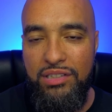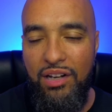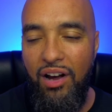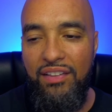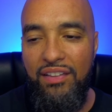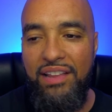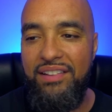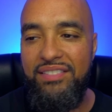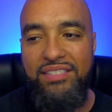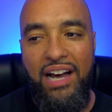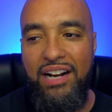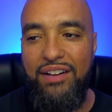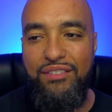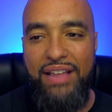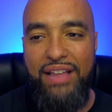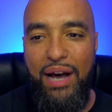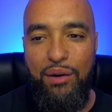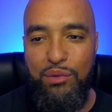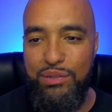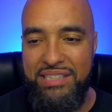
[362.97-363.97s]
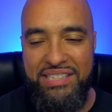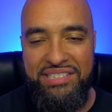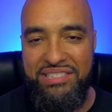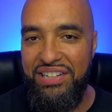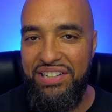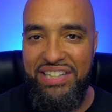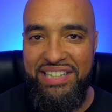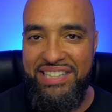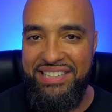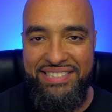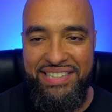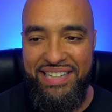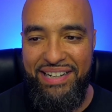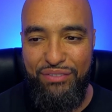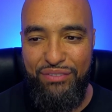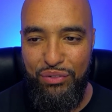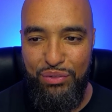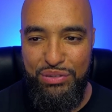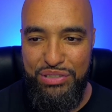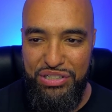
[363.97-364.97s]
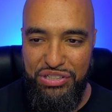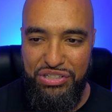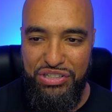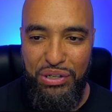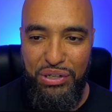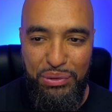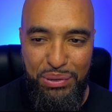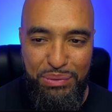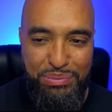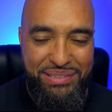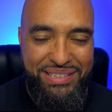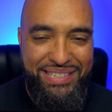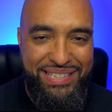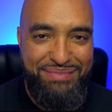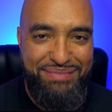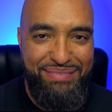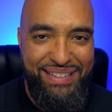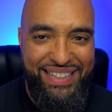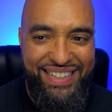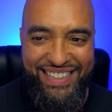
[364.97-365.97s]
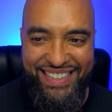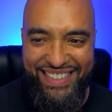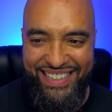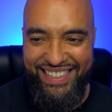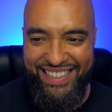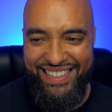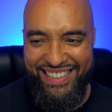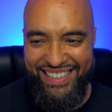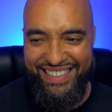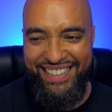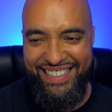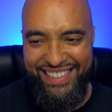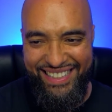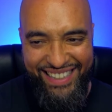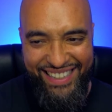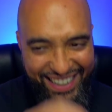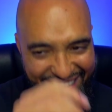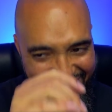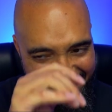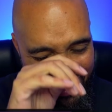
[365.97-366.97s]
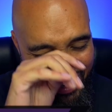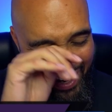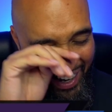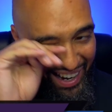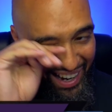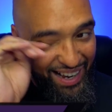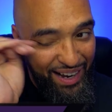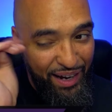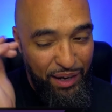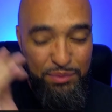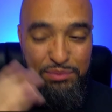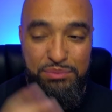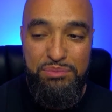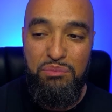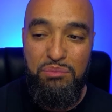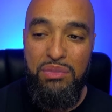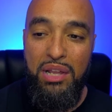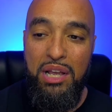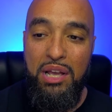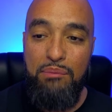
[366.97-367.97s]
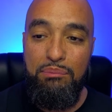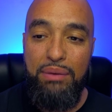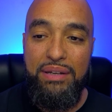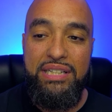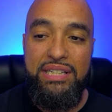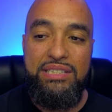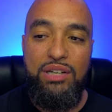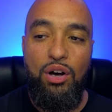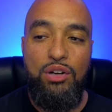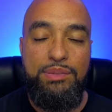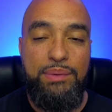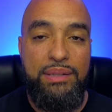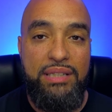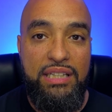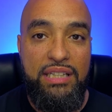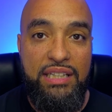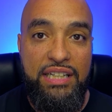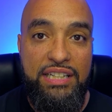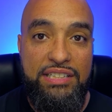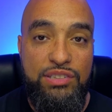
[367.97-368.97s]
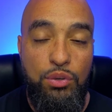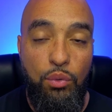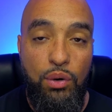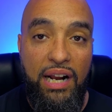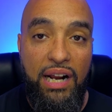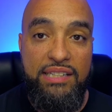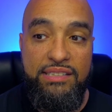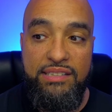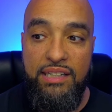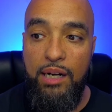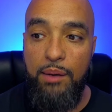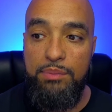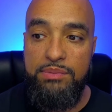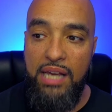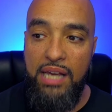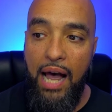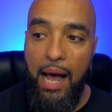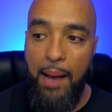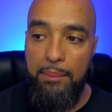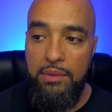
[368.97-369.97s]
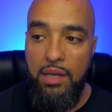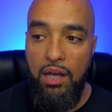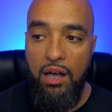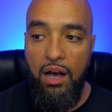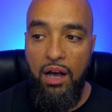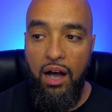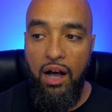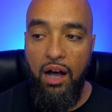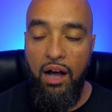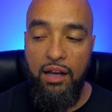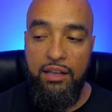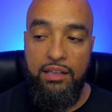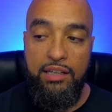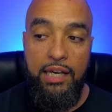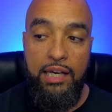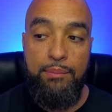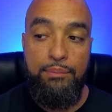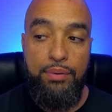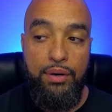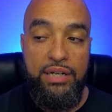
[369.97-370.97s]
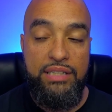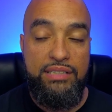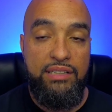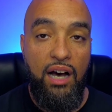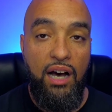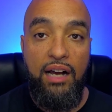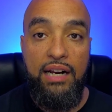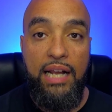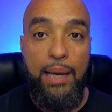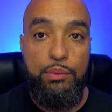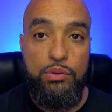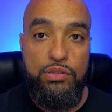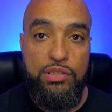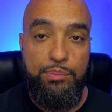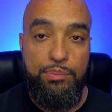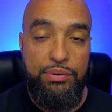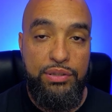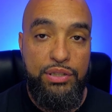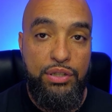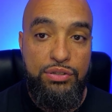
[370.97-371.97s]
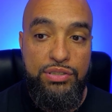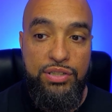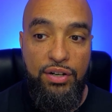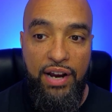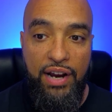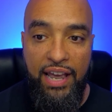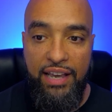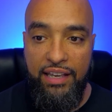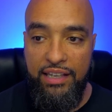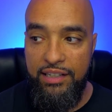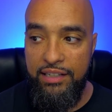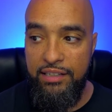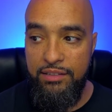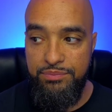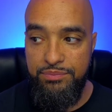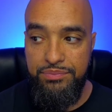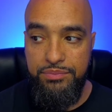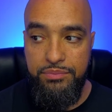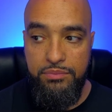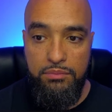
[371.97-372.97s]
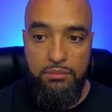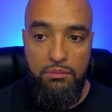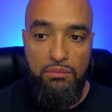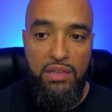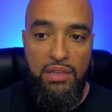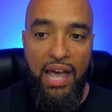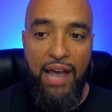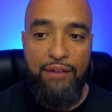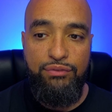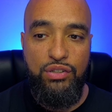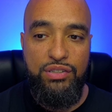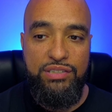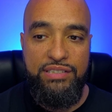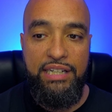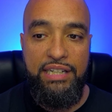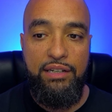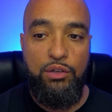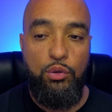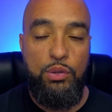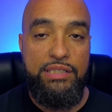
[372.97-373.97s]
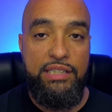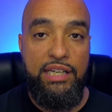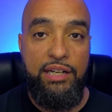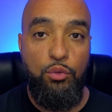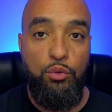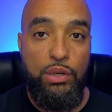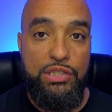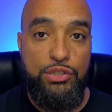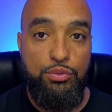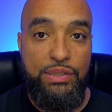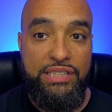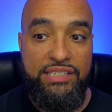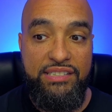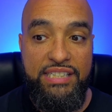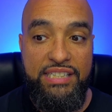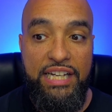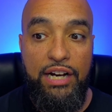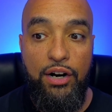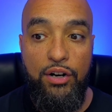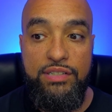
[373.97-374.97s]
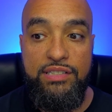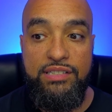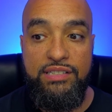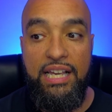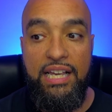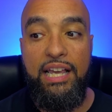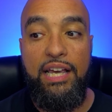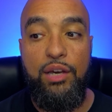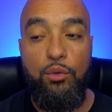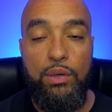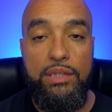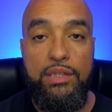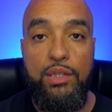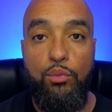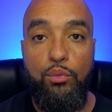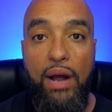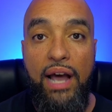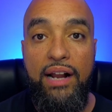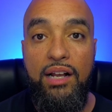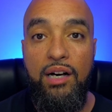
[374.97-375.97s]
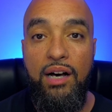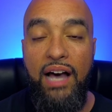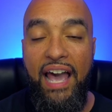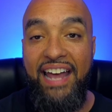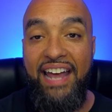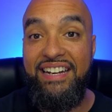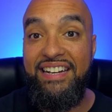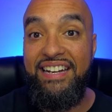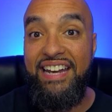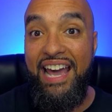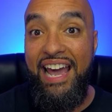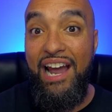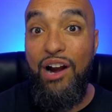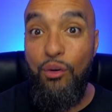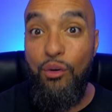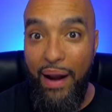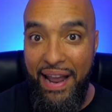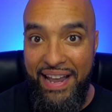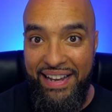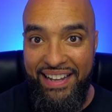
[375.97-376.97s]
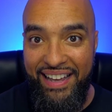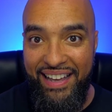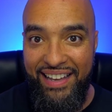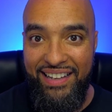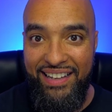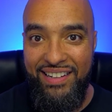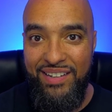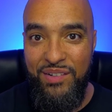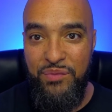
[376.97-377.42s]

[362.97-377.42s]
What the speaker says: all that, none of that was as good as everyone just showed them to me. But this ultimately leads to what I said up top. Kimber is unable to produce her hanky after a sequence in which we see her singing with Loretta and narrating